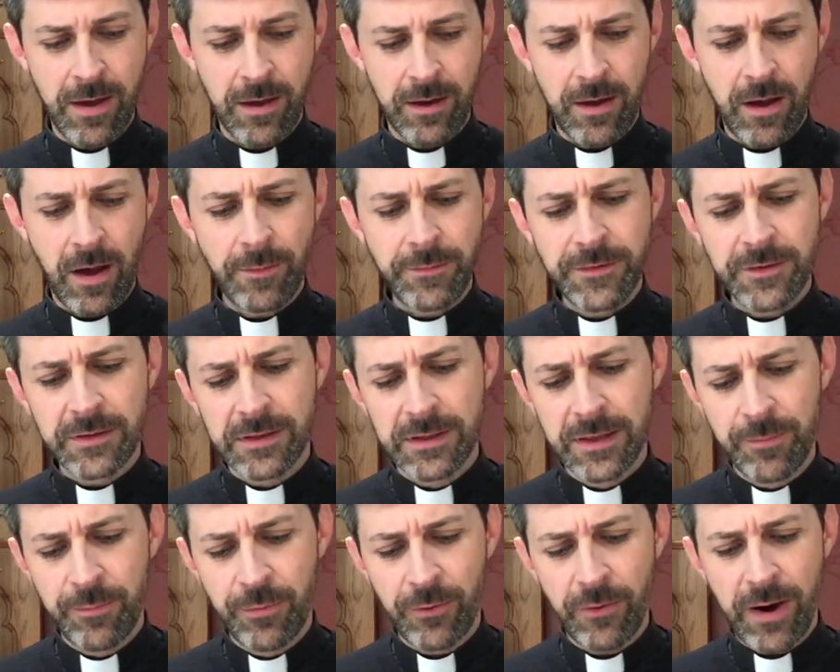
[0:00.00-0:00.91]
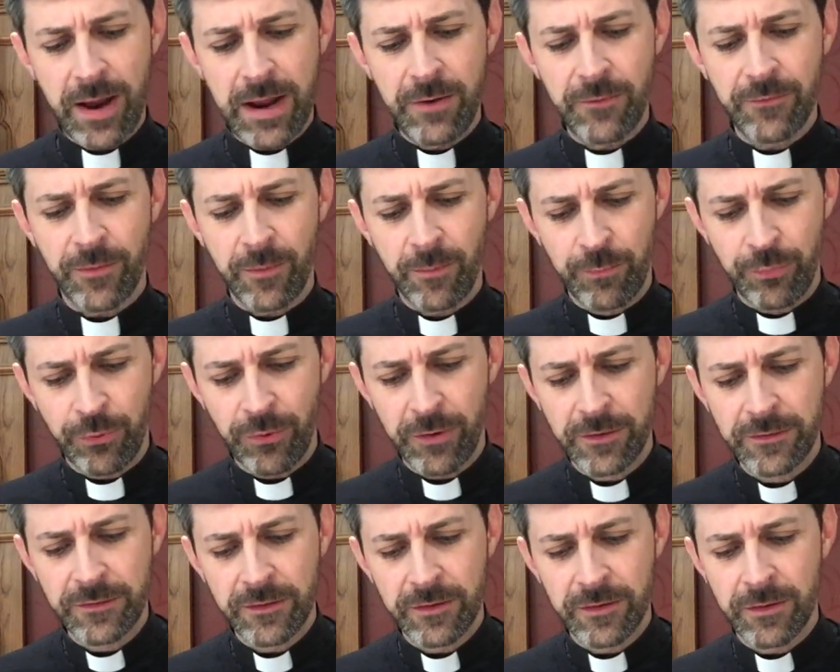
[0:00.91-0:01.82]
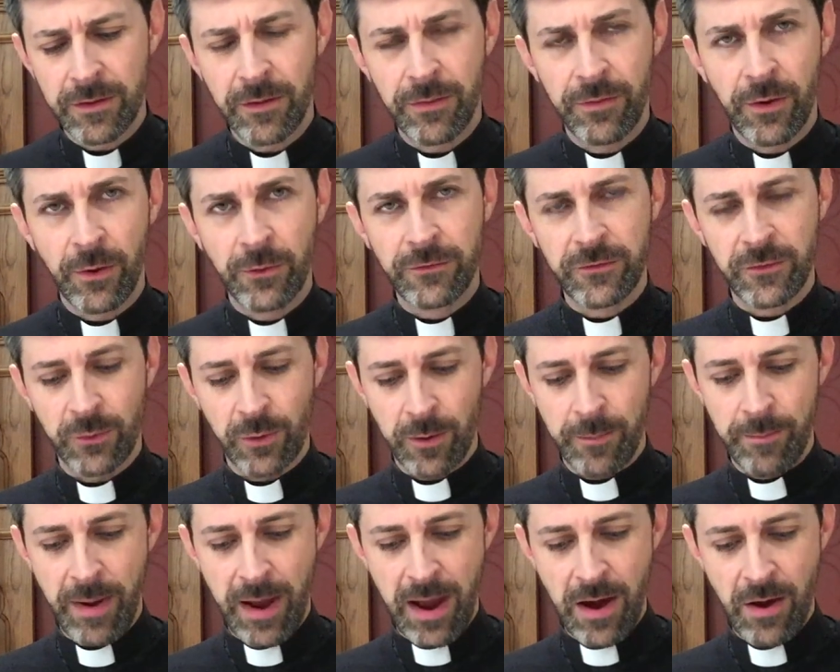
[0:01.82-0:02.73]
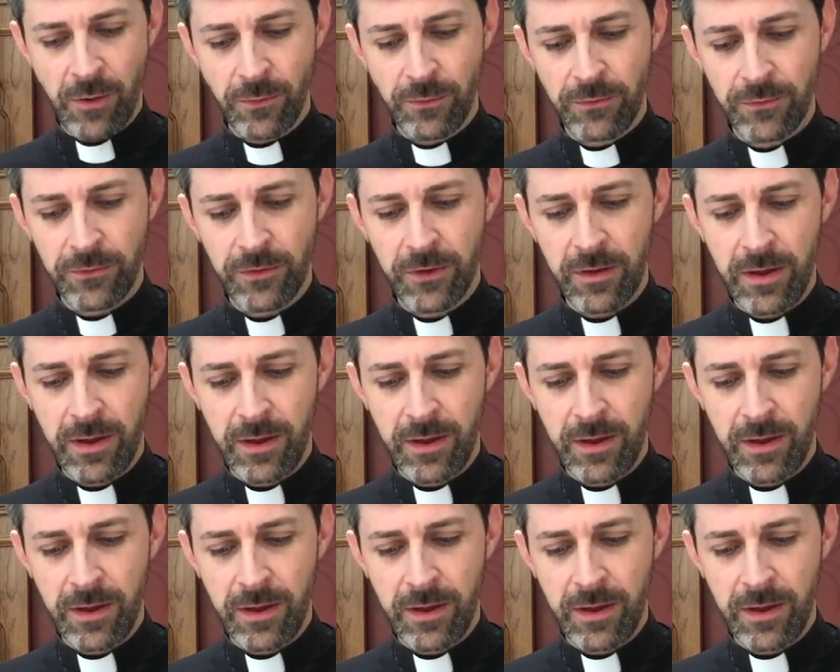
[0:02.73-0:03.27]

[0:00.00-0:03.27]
come to liberate from prison those who are bound,